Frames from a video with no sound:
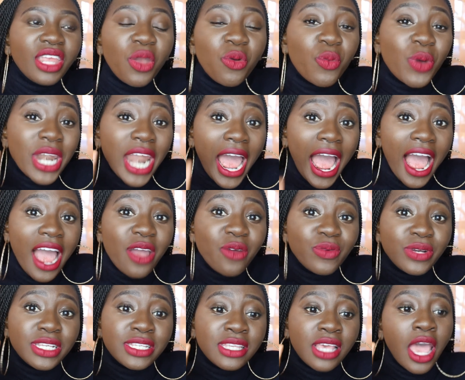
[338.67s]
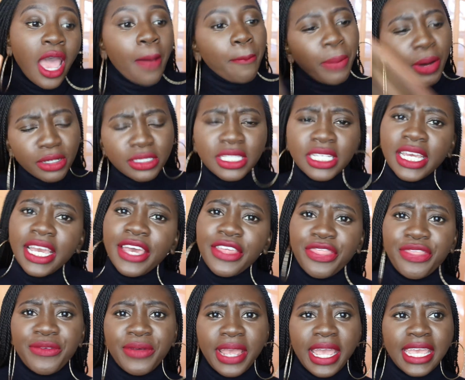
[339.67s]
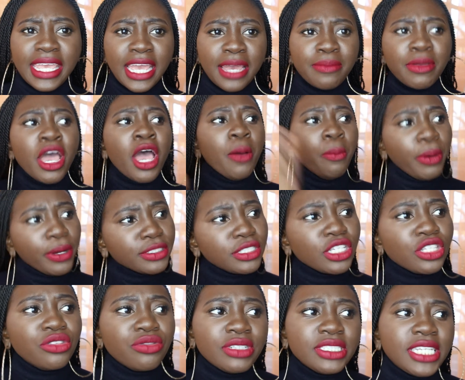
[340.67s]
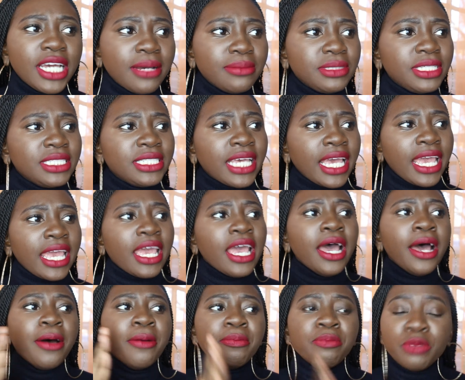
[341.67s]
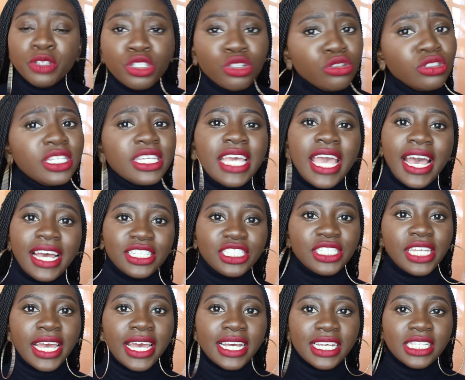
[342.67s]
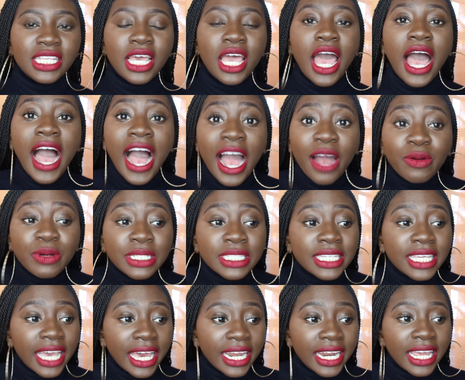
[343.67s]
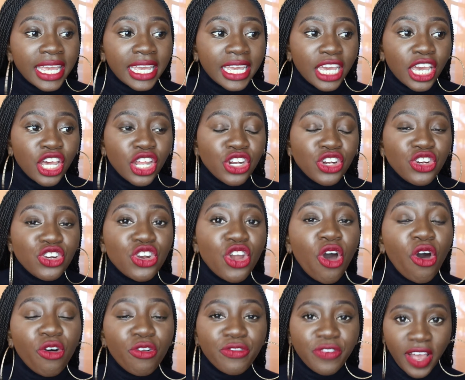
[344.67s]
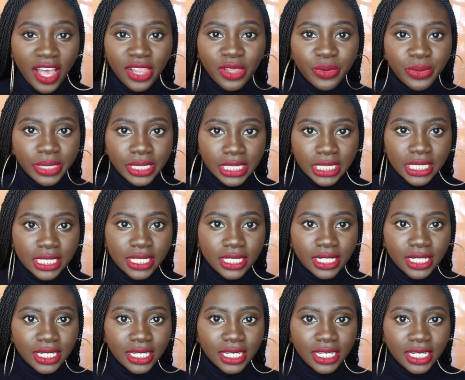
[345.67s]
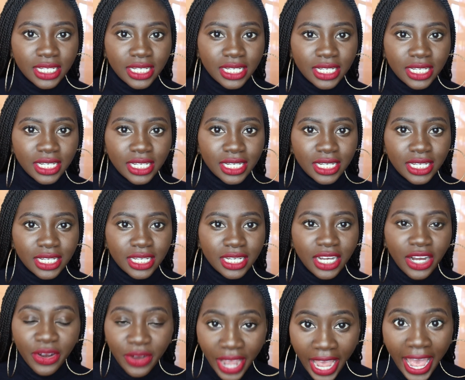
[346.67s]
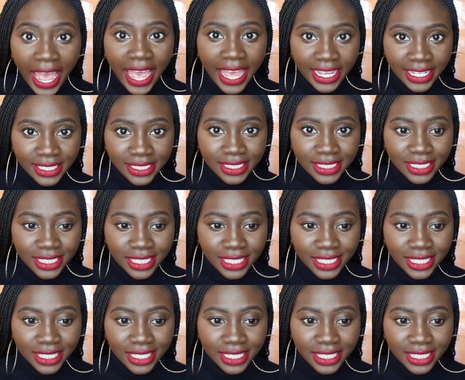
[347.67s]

when I was posting at 3 a.m., posting three times a day, using hashtags I was getting no followers okay